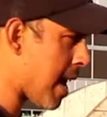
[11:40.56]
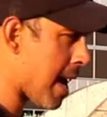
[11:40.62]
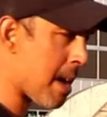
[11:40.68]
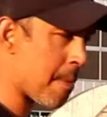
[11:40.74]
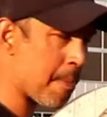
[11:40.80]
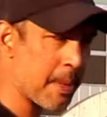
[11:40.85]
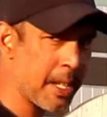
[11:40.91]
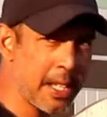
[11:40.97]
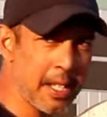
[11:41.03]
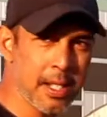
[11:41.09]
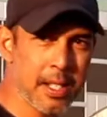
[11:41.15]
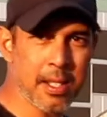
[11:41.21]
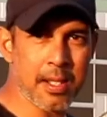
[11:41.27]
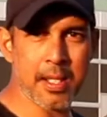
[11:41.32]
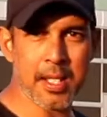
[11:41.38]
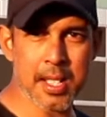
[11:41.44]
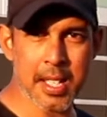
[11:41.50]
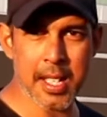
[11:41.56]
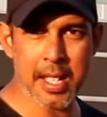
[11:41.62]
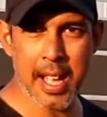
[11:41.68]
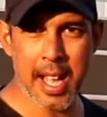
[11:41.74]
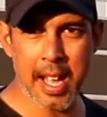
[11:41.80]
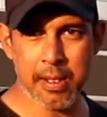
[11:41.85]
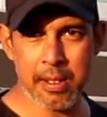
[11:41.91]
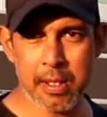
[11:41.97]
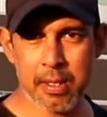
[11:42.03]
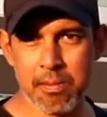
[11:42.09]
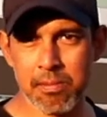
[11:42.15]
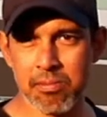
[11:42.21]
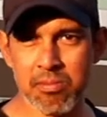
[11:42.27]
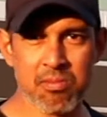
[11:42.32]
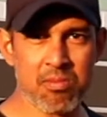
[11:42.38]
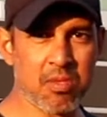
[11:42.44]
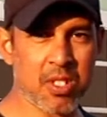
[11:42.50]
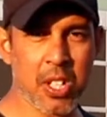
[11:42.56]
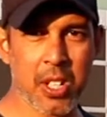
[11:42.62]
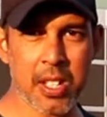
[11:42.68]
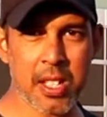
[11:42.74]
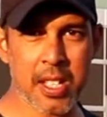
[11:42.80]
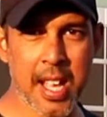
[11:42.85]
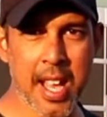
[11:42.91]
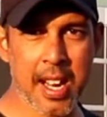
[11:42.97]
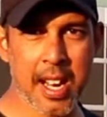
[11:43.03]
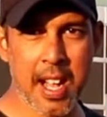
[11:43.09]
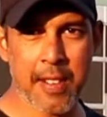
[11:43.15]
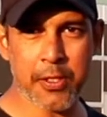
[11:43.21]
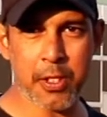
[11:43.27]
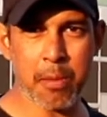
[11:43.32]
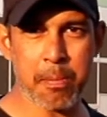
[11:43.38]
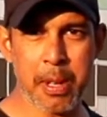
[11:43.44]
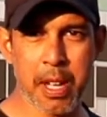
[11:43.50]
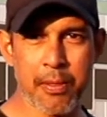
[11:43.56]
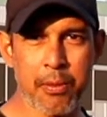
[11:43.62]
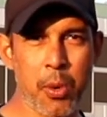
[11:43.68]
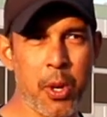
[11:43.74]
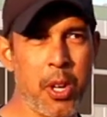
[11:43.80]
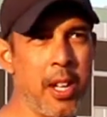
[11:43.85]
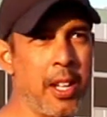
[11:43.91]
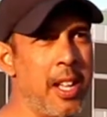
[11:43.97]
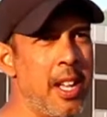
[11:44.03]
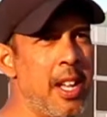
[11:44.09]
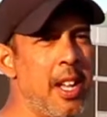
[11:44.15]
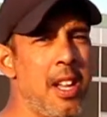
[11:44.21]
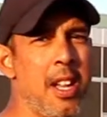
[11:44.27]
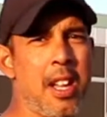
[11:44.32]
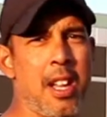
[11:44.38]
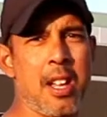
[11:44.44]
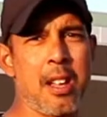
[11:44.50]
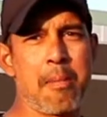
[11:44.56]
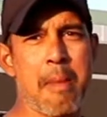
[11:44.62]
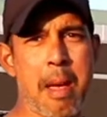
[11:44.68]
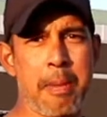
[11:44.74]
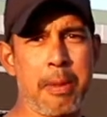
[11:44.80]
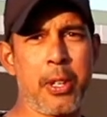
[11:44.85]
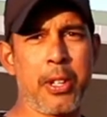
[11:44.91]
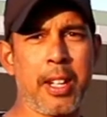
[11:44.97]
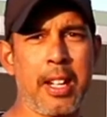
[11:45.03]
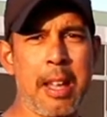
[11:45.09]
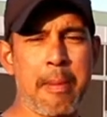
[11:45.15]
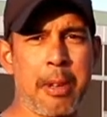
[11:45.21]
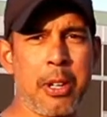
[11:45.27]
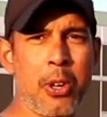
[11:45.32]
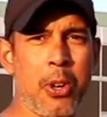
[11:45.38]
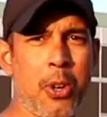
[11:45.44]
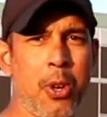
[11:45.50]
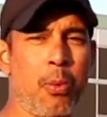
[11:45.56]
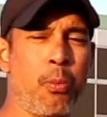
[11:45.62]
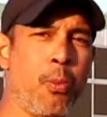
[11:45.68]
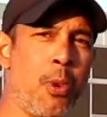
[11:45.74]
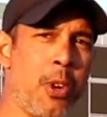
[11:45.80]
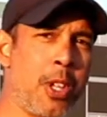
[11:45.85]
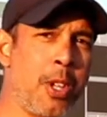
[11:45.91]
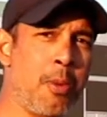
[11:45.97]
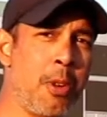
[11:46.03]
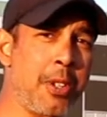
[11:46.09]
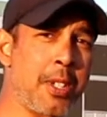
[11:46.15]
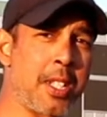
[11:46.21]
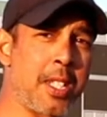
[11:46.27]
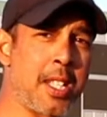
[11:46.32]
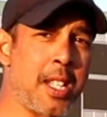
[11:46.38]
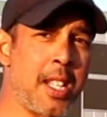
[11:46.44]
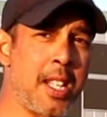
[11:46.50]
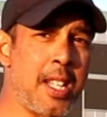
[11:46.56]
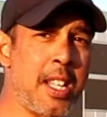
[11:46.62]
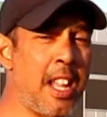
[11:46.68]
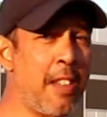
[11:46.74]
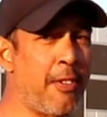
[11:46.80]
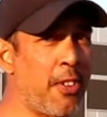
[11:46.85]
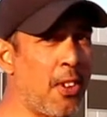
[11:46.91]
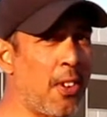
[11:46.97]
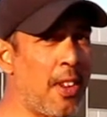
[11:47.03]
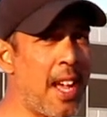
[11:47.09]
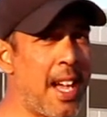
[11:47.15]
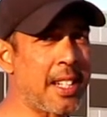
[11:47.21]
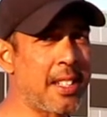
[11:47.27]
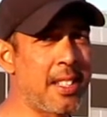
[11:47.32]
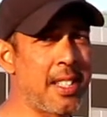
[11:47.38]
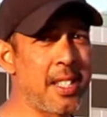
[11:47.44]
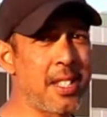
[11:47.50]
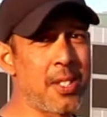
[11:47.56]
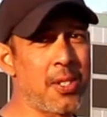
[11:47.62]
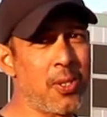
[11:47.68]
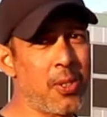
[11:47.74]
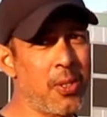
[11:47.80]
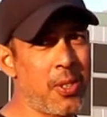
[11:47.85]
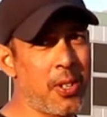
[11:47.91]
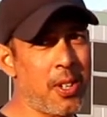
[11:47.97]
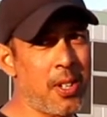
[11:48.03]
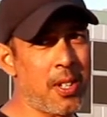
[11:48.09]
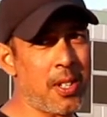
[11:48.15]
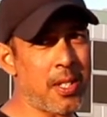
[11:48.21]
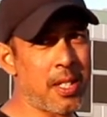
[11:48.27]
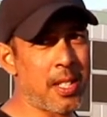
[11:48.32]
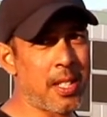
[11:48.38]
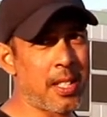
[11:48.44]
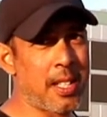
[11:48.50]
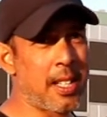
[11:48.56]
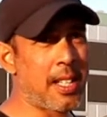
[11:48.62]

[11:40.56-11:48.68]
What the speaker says: up and see how it turns out after a bit of work. Maybe you could let me know what you want to see, if you liked this or not.